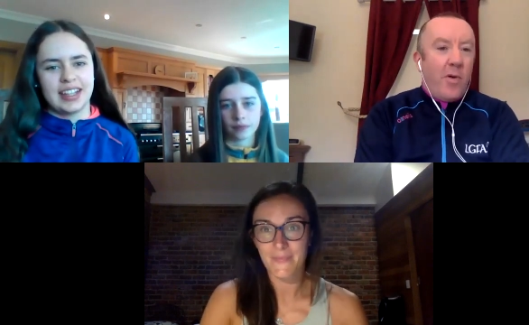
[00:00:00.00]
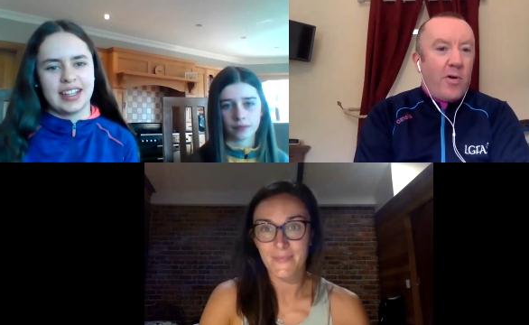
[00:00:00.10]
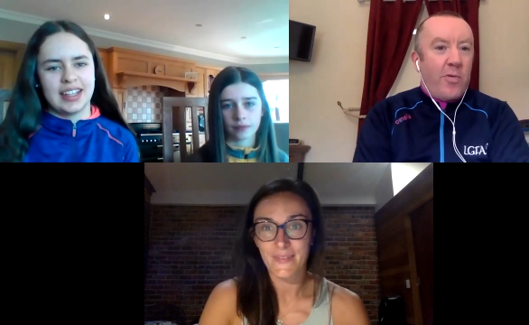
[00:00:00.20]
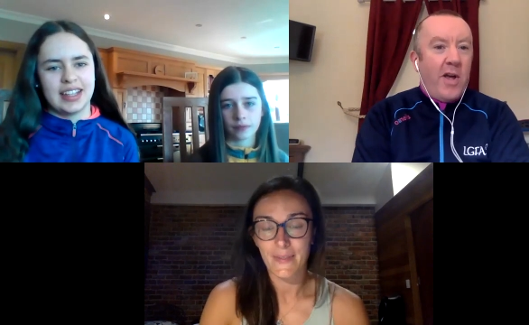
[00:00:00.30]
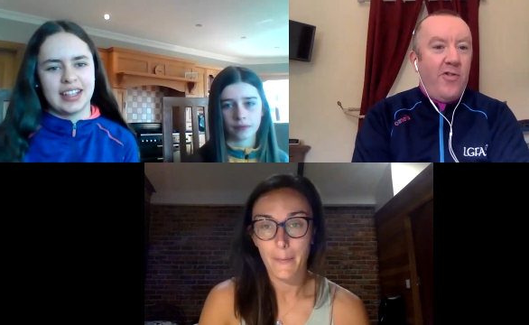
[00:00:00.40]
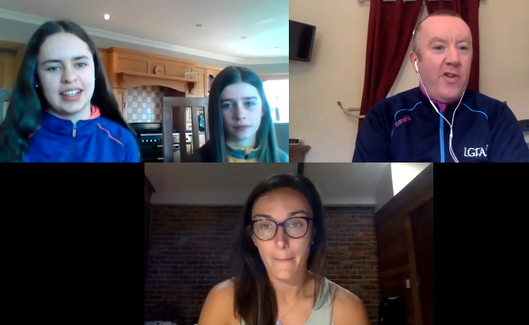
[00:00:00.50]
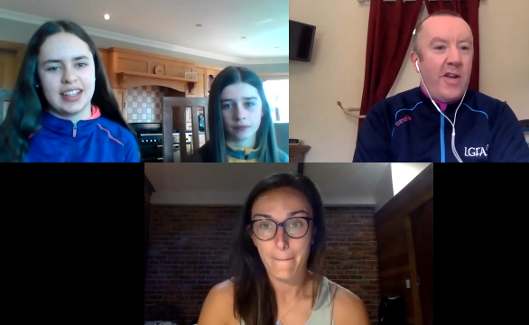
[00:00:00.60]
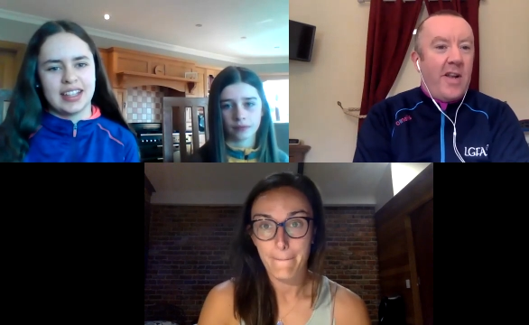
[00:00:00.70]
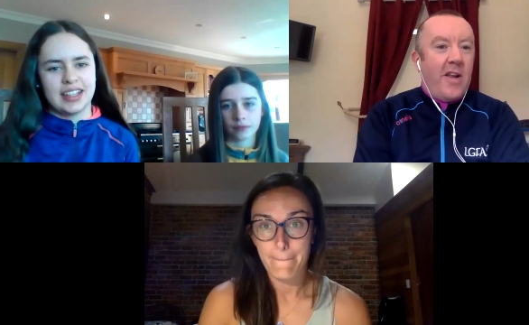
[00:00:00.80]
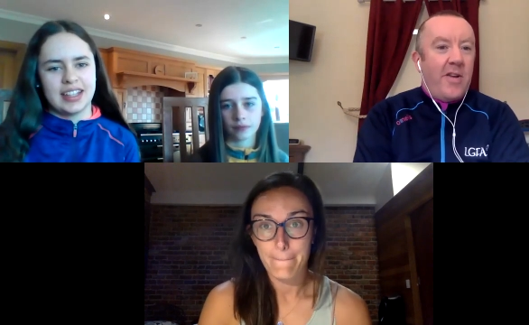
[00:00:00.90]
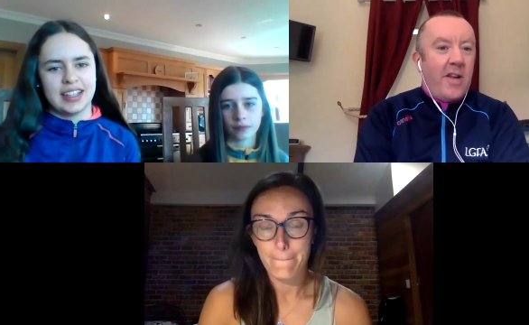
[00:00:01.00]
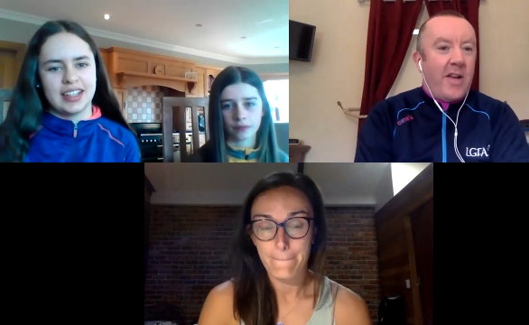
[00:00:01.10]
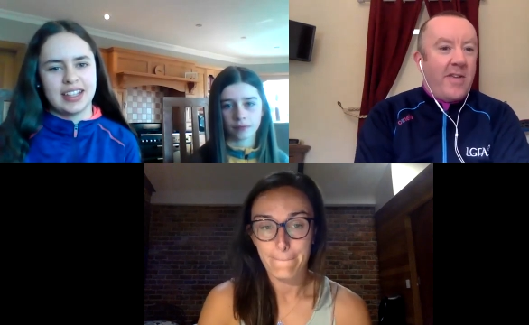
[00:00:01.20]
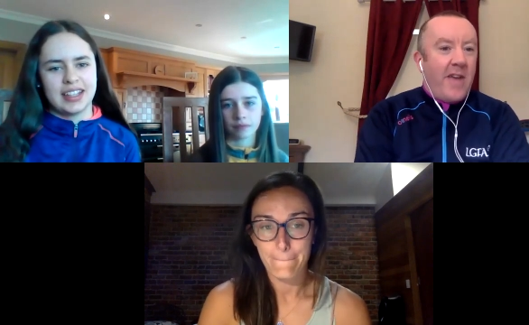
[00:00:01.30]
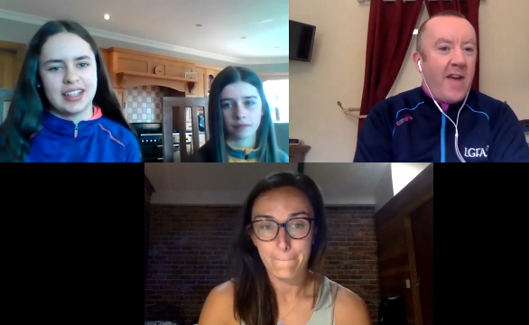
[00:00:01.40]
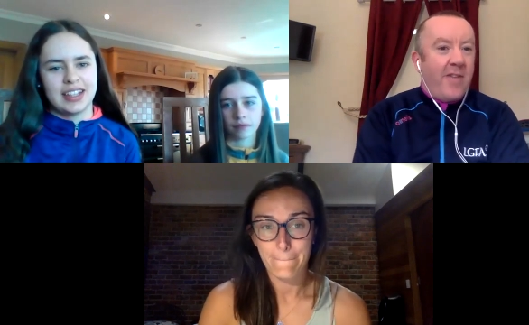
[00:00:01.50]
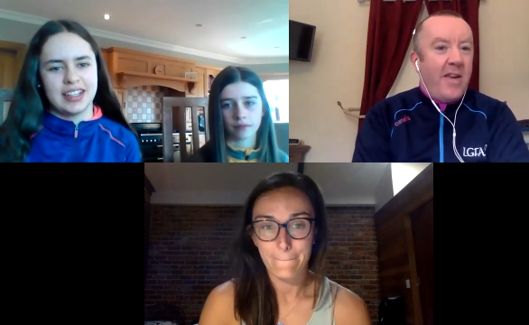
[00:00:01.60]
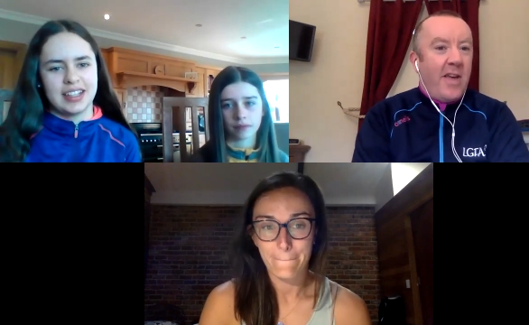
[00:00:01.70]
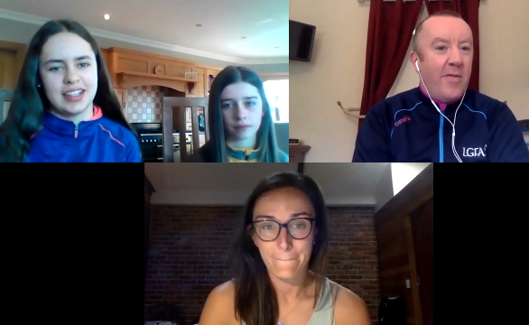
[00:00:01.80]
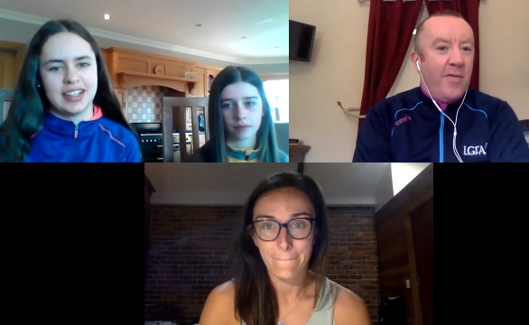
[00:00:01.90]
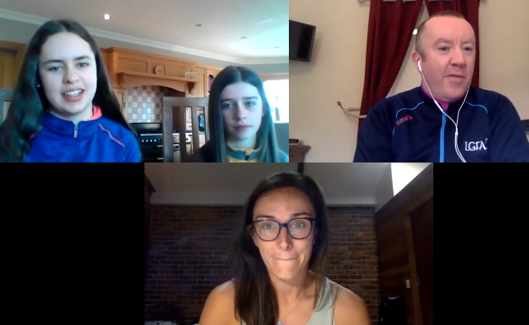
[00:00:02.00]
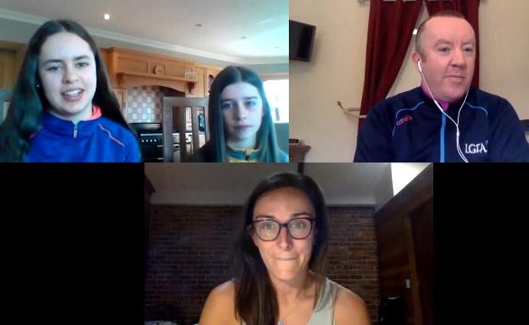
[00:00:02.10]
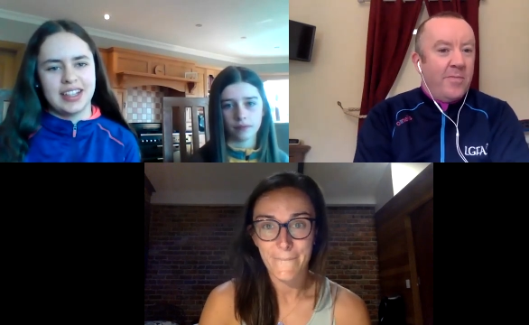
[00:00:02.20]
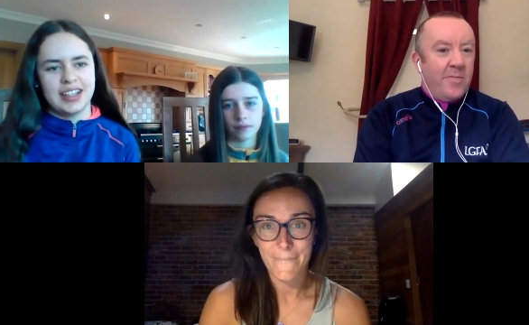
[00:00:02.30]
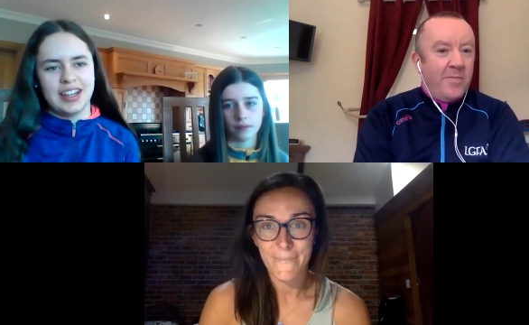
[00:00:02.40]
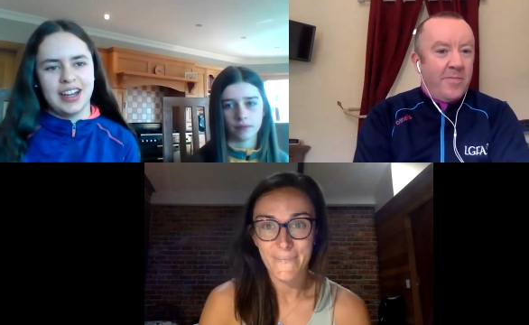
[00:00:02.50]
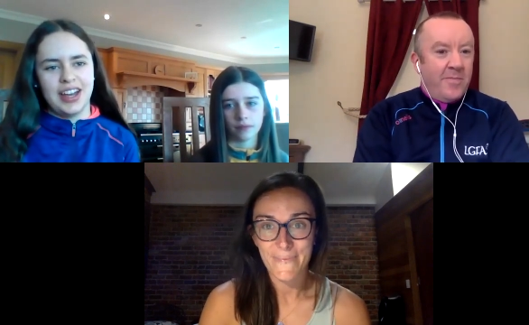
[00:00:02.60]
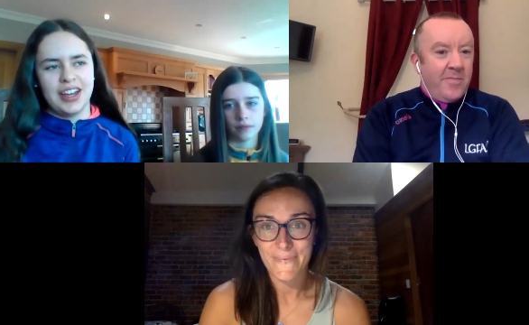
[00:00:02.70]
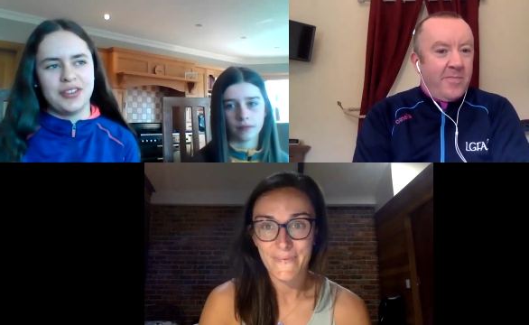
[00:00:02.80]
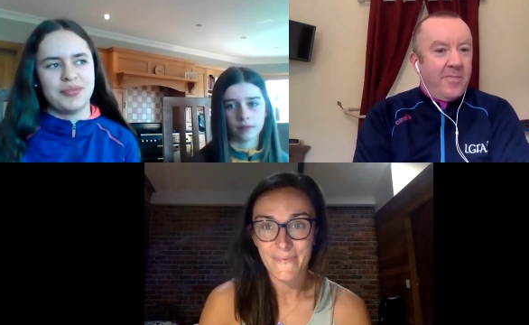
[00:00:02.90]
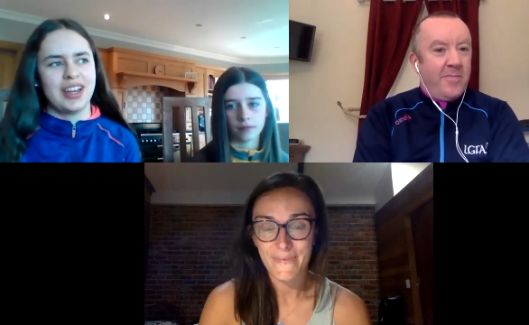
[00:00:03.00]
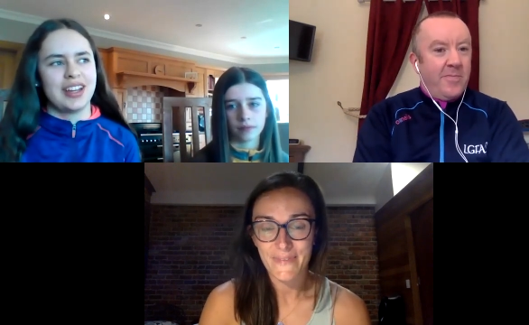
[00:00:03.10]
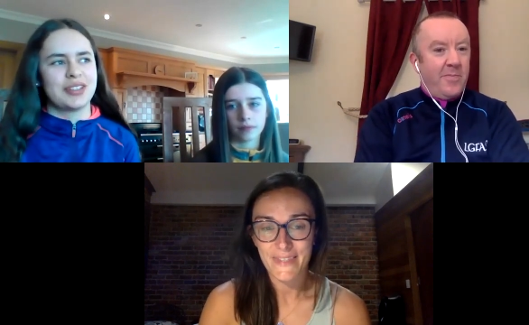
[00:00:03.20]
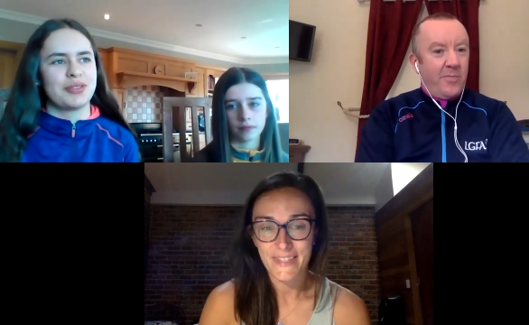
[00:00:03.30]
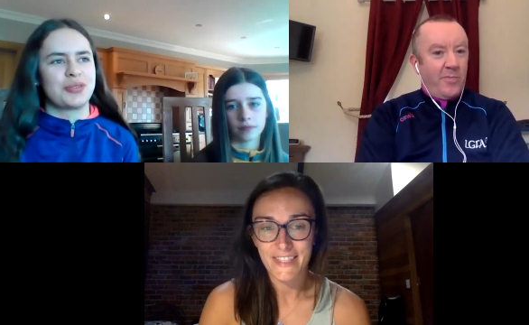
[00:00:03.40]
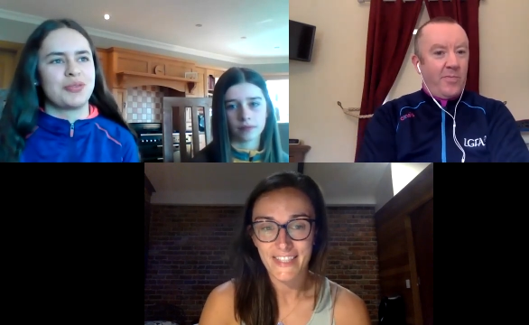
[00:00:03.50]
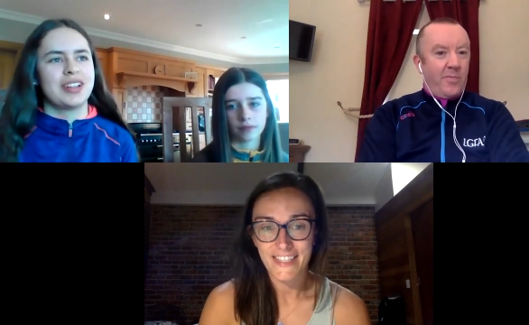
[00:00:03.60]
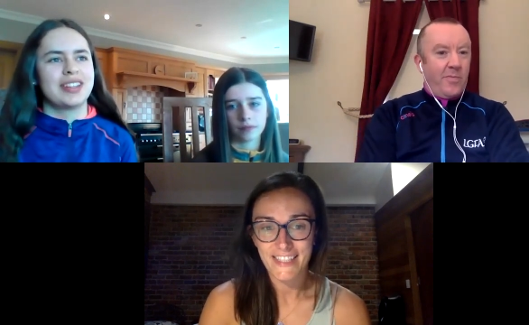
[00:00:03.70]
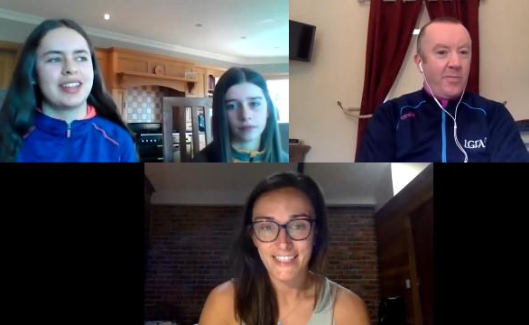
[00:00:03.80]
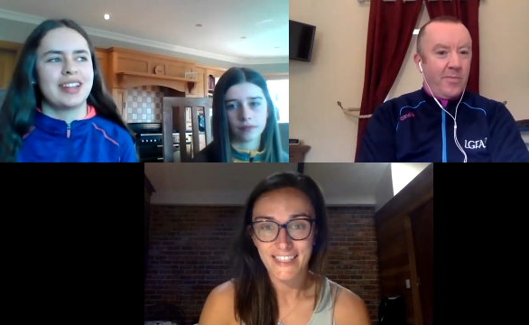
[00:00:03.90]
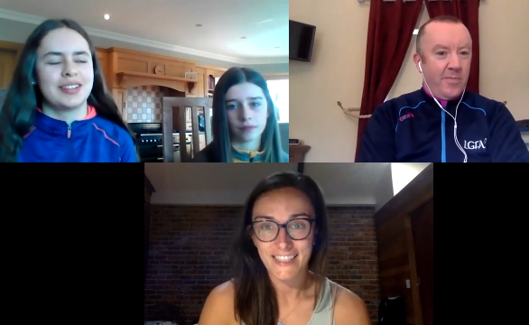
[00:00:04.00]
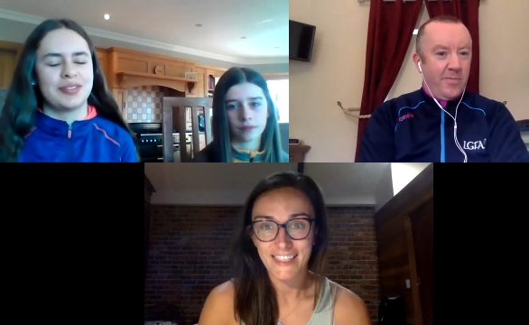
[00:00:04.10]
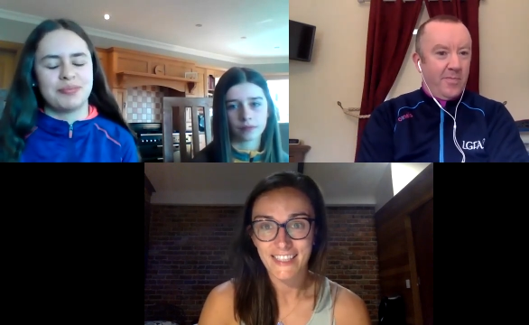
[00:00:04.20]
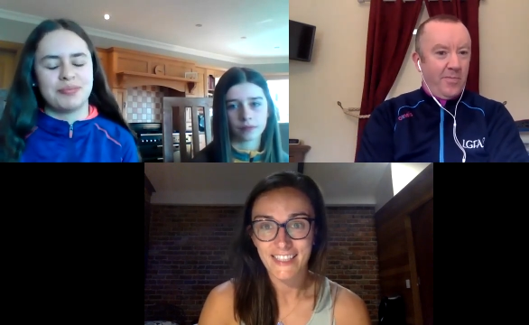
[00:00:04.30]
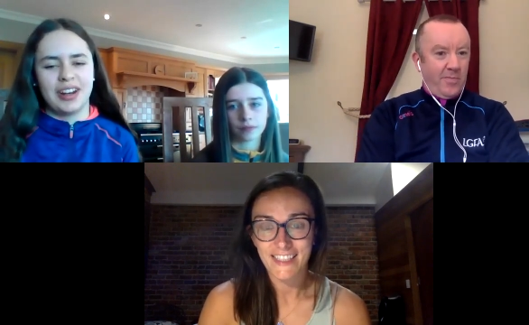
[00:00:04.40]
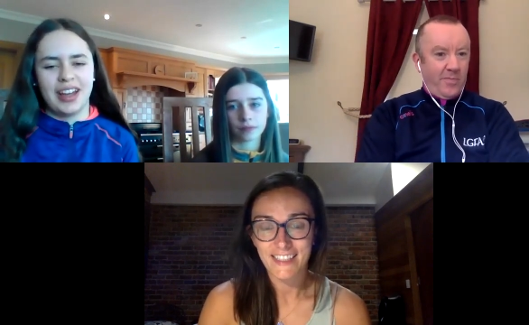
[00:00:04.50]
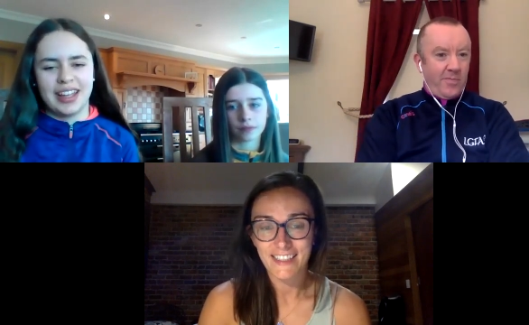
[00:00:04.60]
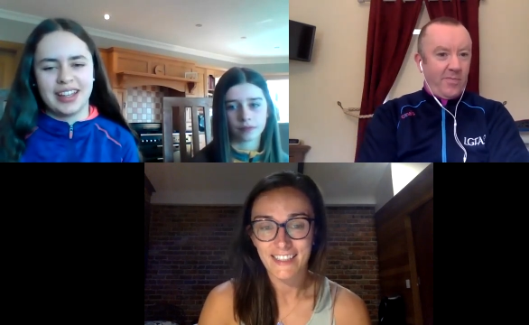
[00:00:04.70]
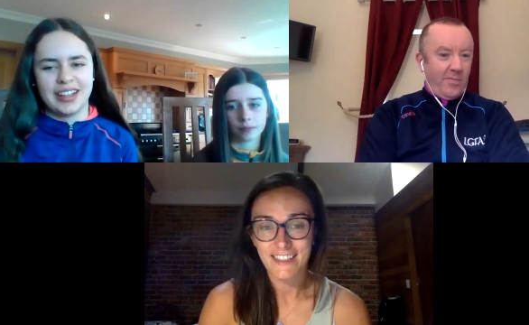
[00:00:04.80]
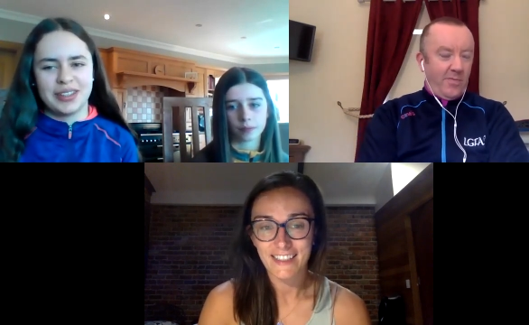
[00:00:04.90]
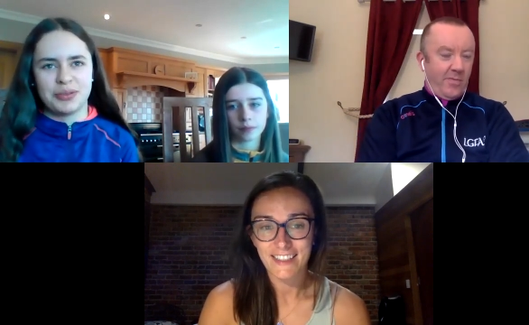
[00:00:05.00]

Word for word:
Speaker 1: Aoife, have you one more question you'd like to ask Niamh?
Speaker 2: Um, yeah, I suppose what's it like I